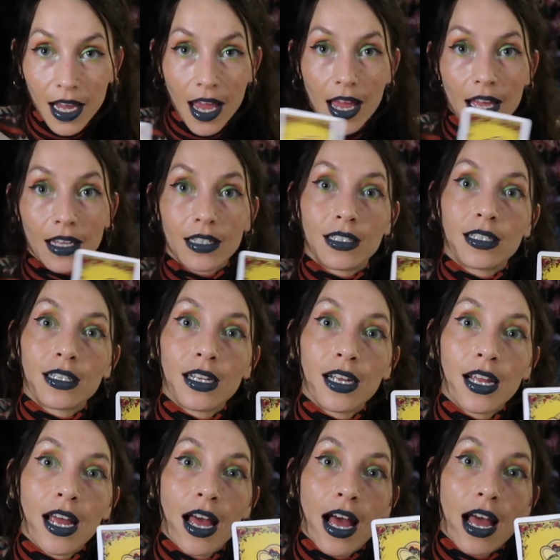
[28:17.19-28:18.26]
And
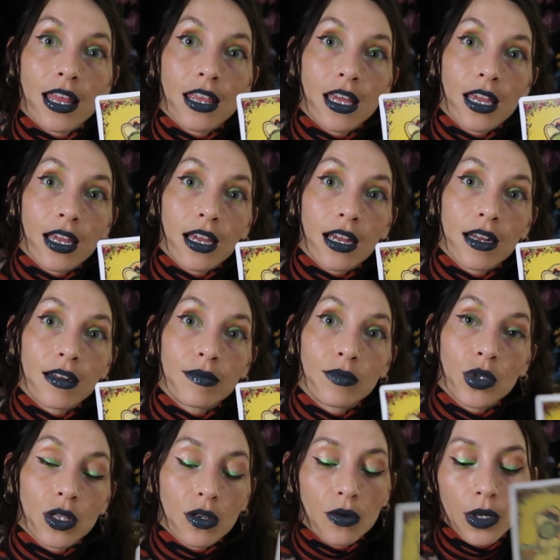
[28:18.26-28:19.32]
I think
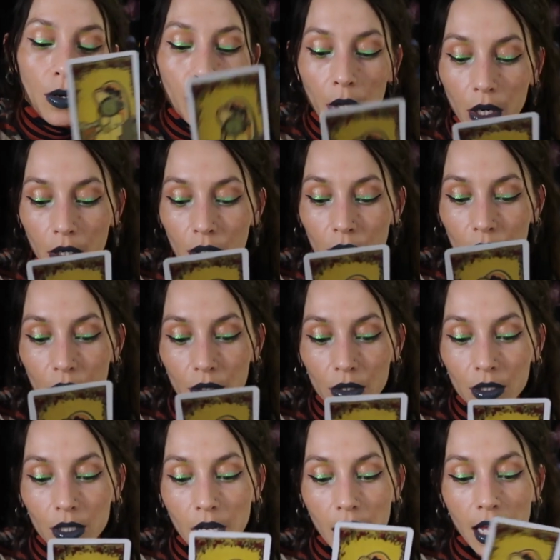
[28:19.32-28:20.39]
with the Queen of
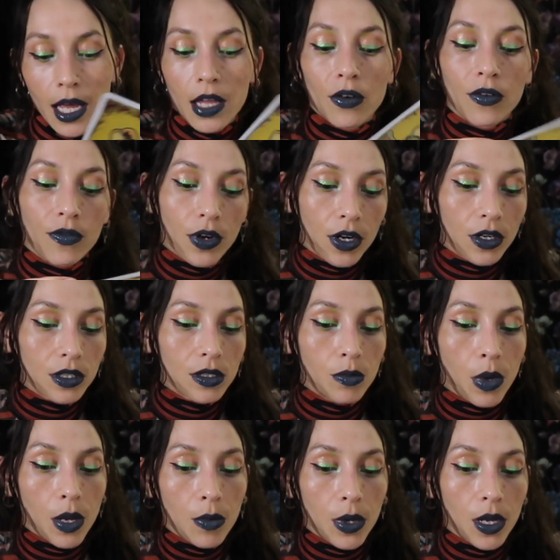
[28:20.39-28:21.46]
Pentacles in reverse,
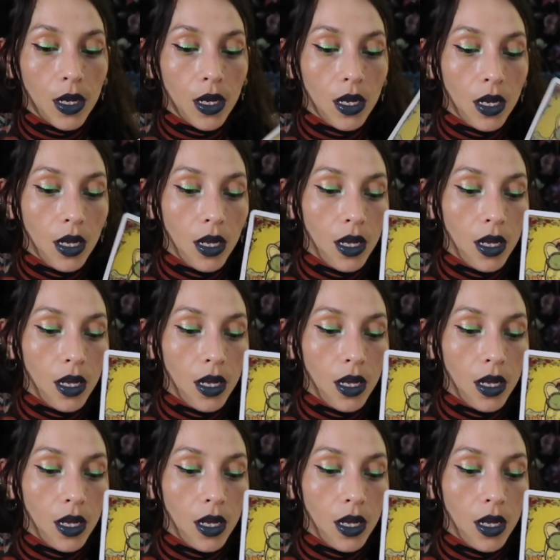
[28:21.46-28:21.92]
maybe